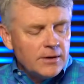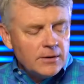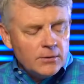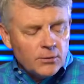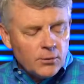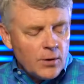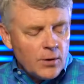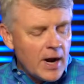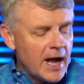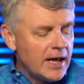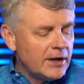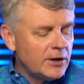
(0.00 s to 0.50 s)

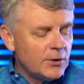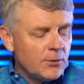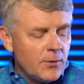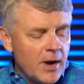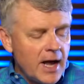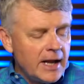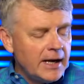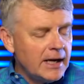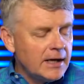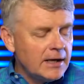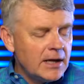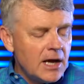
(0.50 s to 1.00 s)
and
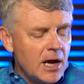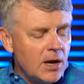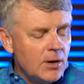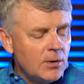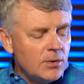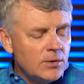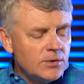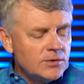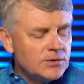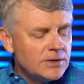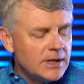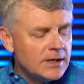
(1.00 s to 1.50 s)
round it
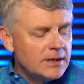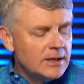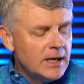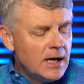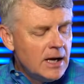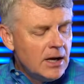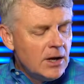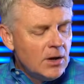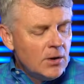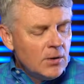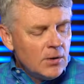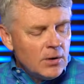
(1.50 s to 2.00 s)
goes, and
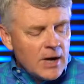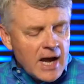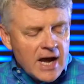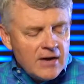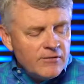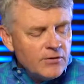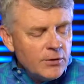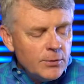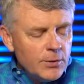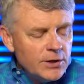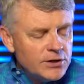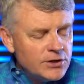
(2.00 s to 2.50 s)

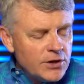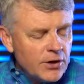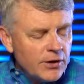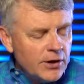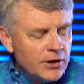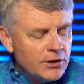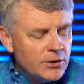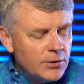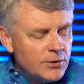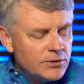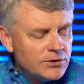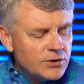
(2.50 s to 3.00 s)
ever
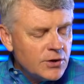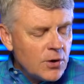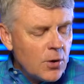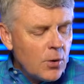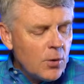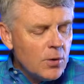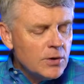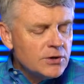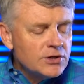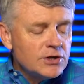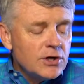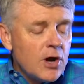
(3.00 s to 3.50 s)
returning to its course.